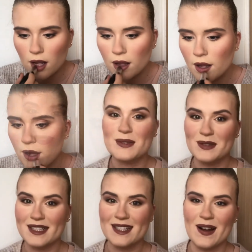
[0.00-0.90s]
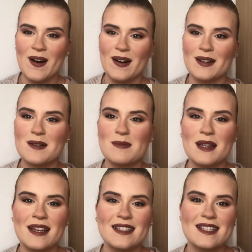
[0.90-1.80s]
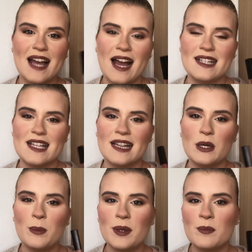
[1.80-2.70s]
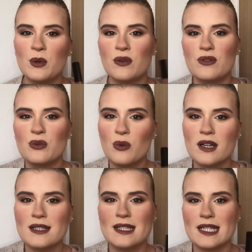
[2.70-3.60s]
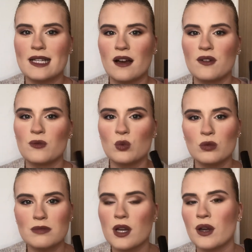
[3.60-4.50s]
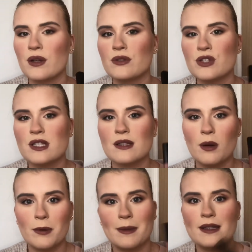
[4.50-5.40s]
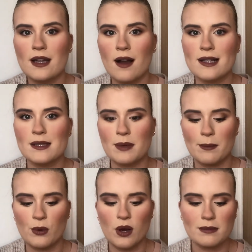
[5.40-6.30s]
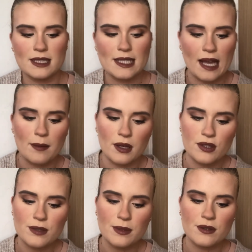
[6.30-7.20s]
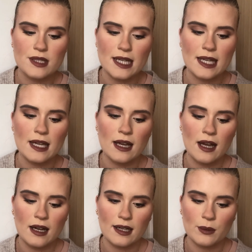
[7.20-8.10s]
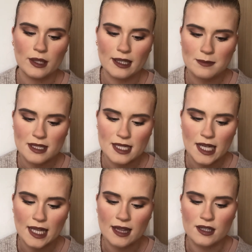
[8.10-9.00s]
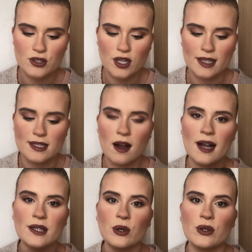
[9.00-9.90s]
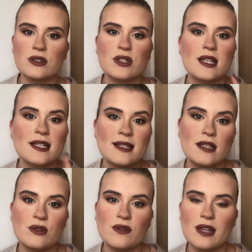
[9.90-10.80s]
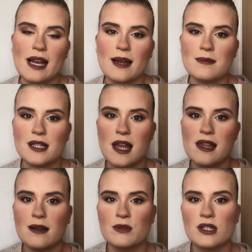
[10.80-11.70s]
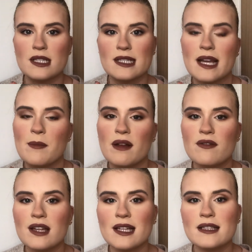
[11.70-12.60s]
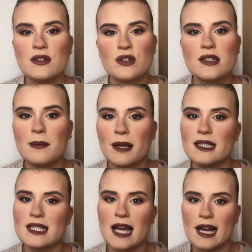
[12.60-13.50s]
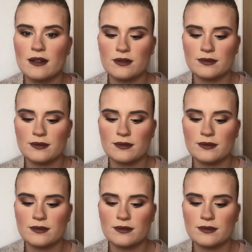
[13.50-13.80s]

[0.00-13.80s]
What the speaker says: It's really dark, but then to add a little bit more of a rusty kind of warm tone just to complement the eyes a bit more, I'm going to take my Huda Beauty liquid lipstick in the shade Icon to the centre of the lips, and then I'm just going to take my fingers just to blend it out.